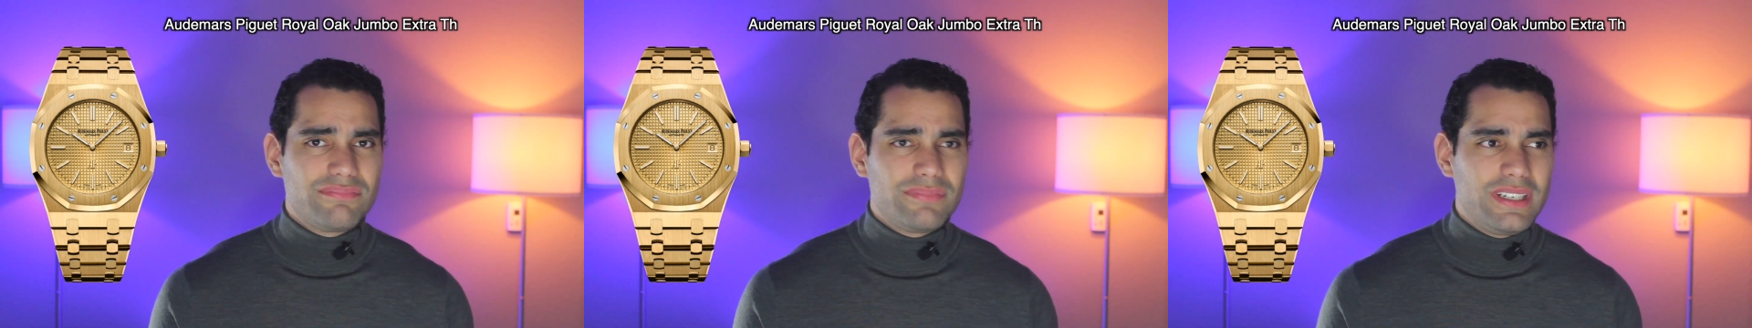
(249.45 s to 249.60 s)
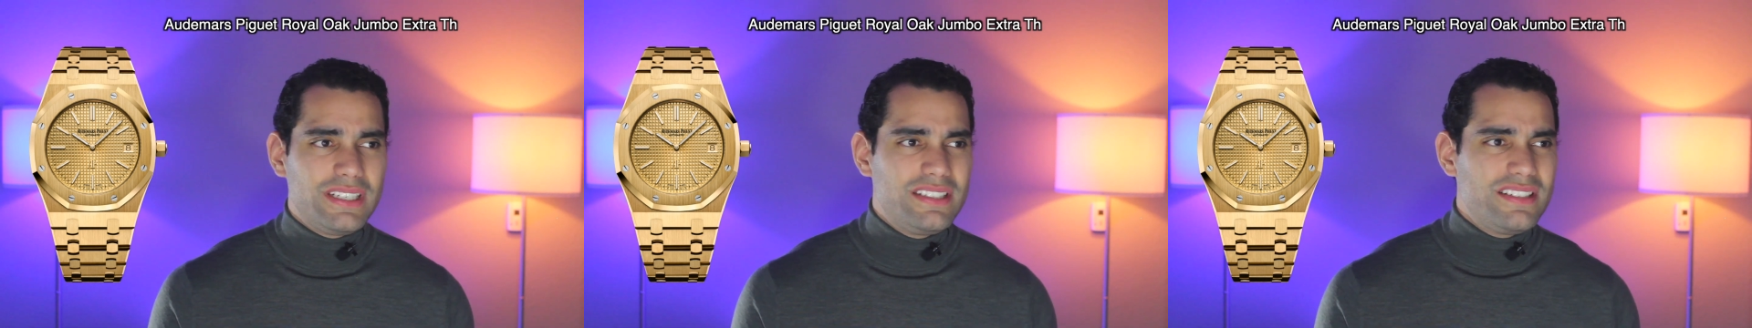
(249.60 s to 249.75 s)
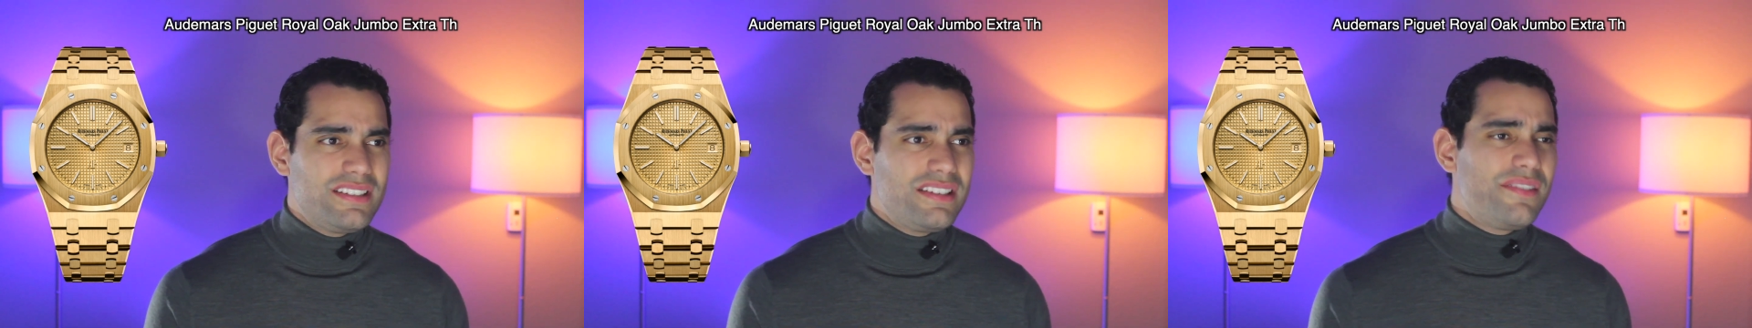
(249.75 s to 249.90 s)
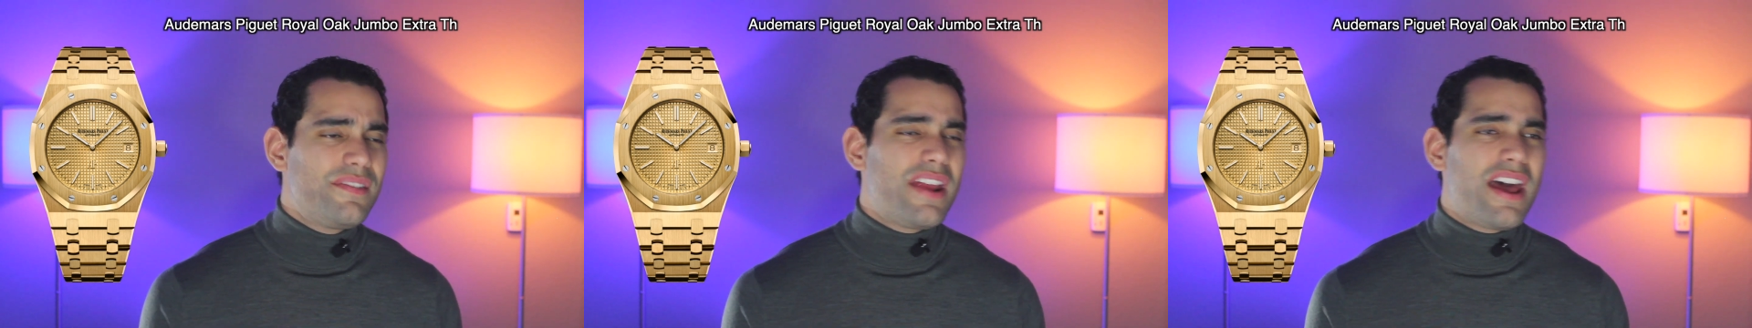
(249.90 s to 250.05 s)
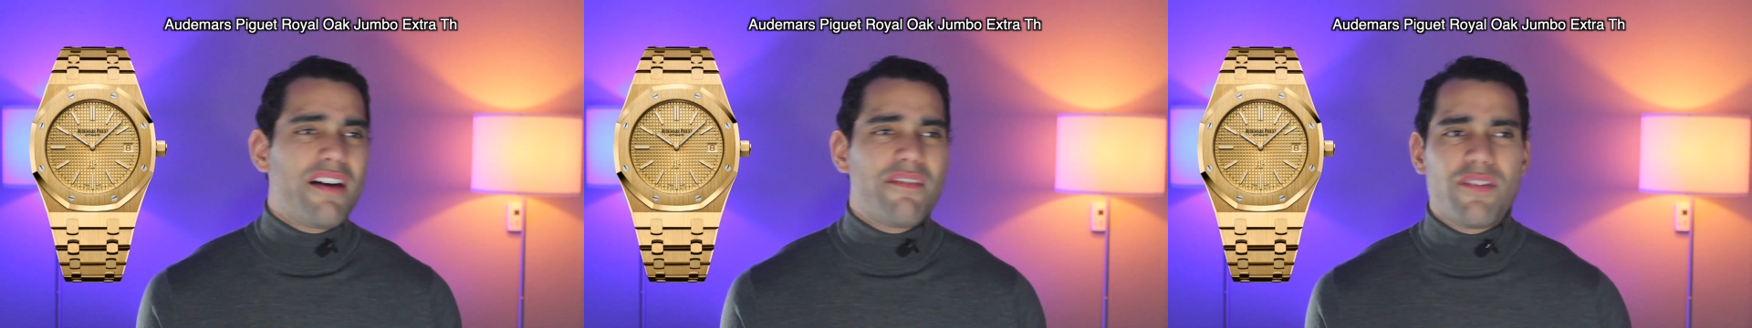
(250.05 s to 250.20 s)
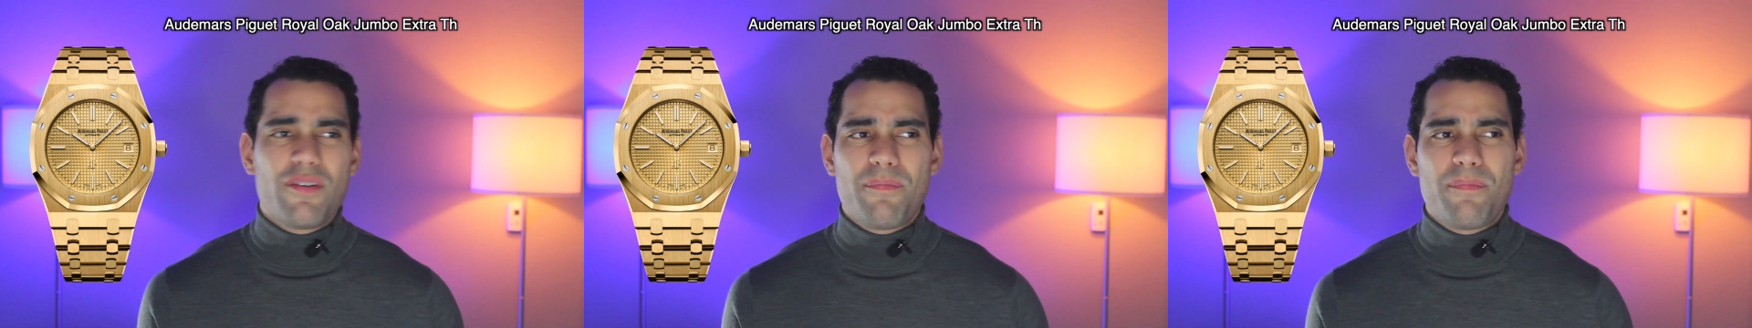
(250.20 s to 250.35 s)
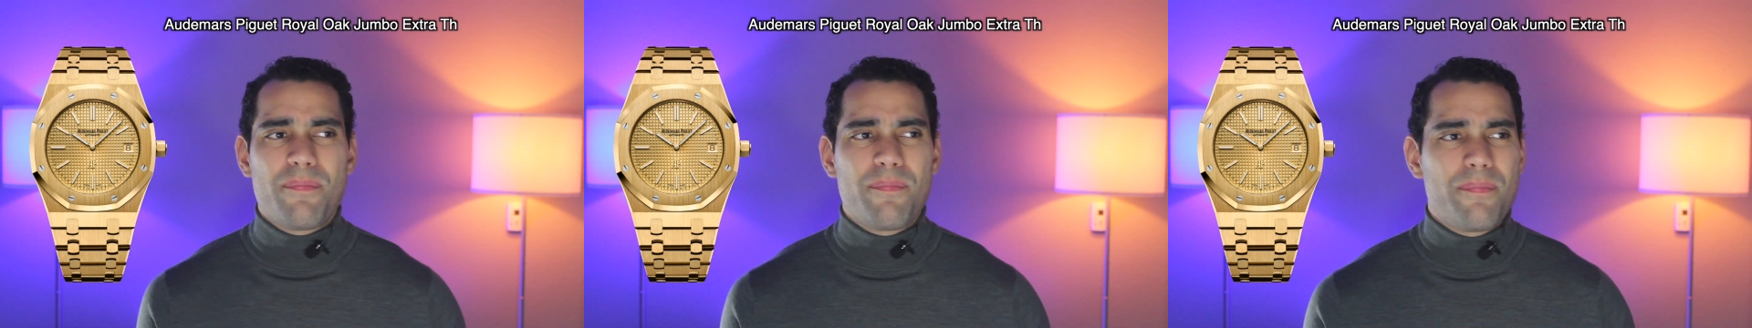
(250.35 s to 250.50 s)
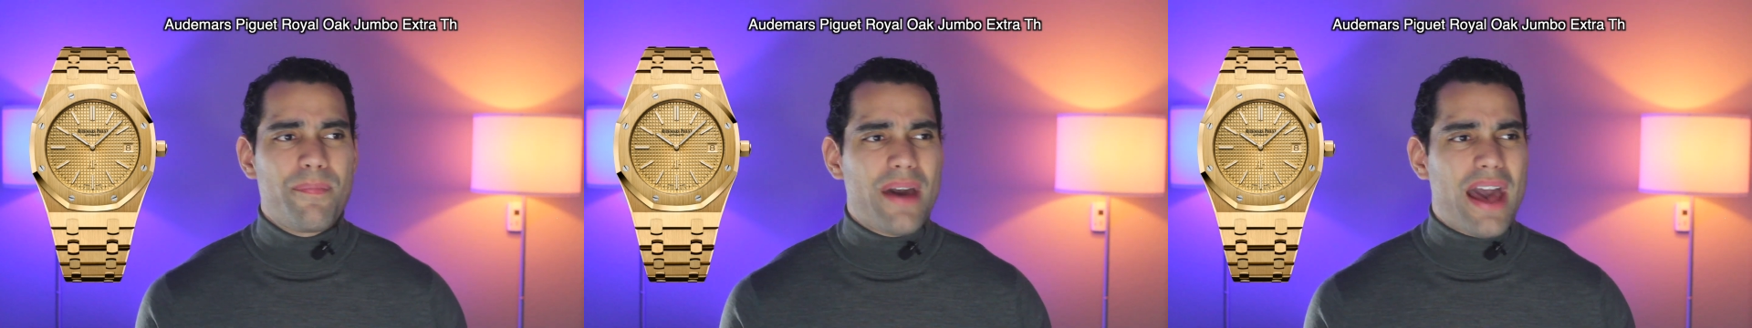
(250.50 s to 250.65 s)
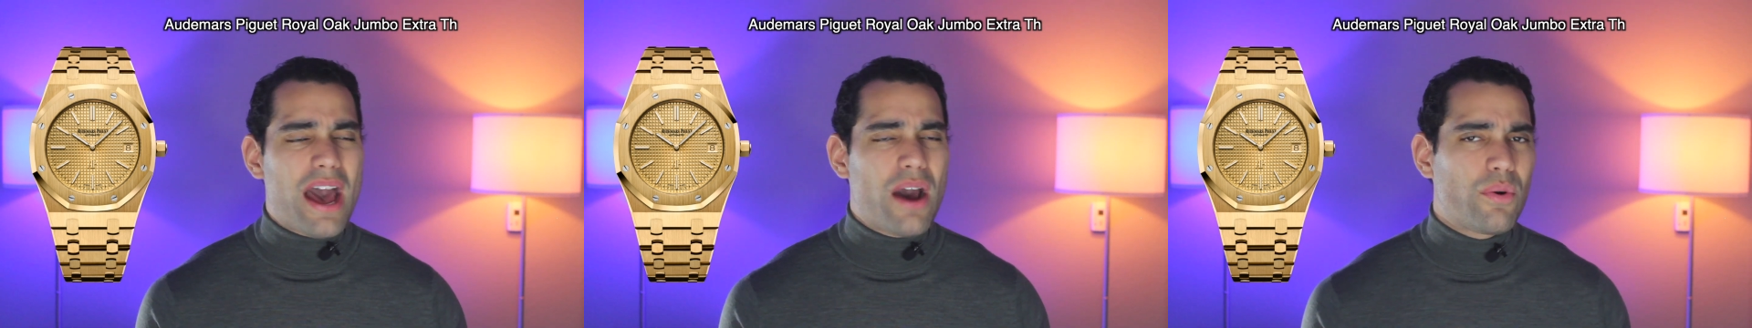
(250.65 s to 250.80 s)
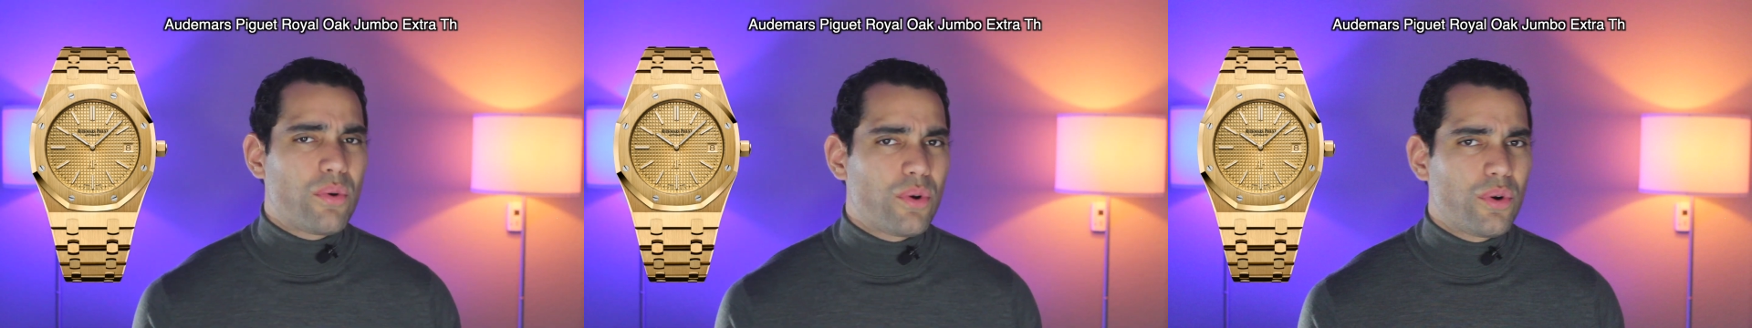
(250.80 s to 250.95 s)
It doesn't even have a
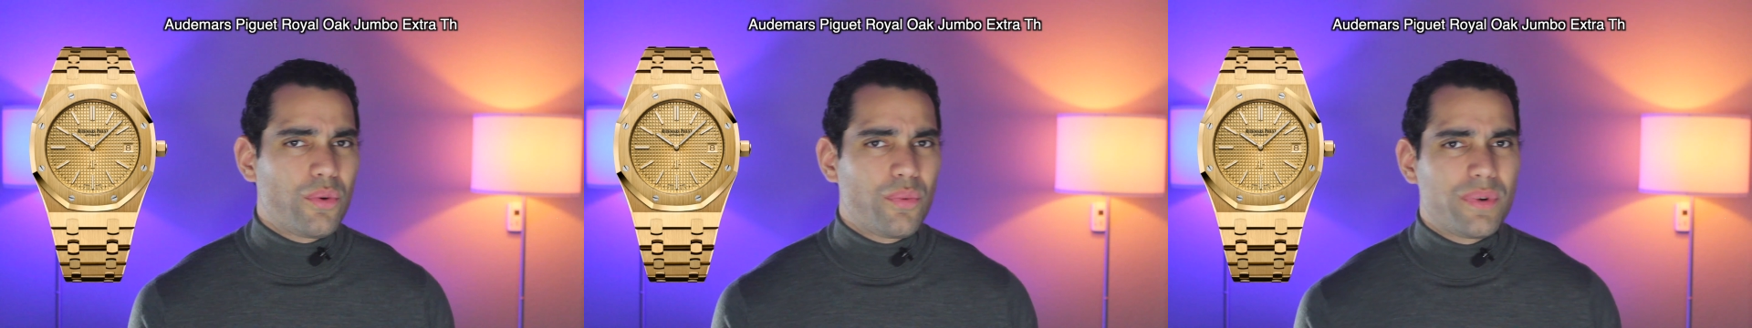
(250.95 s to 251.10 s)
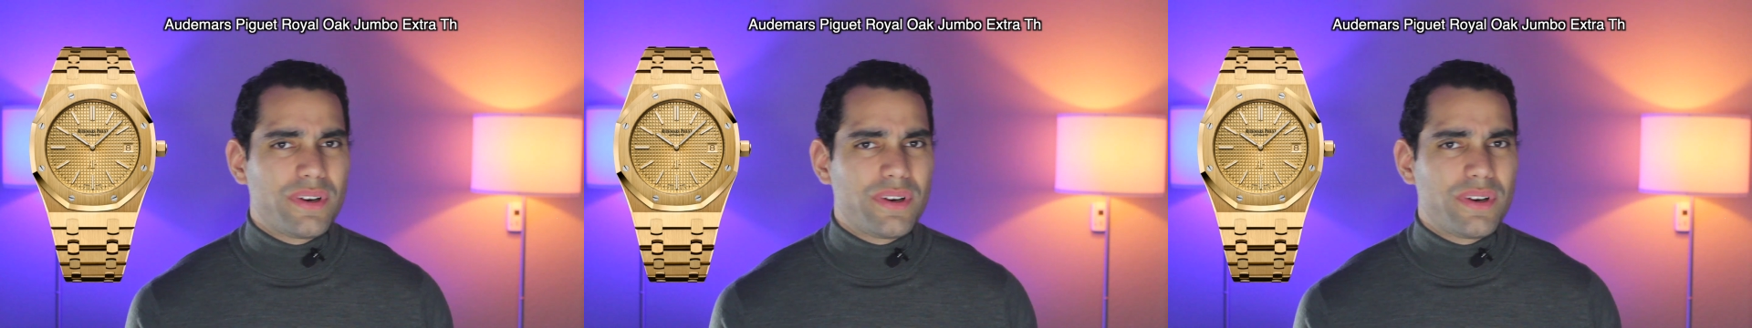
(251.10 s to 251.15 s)
power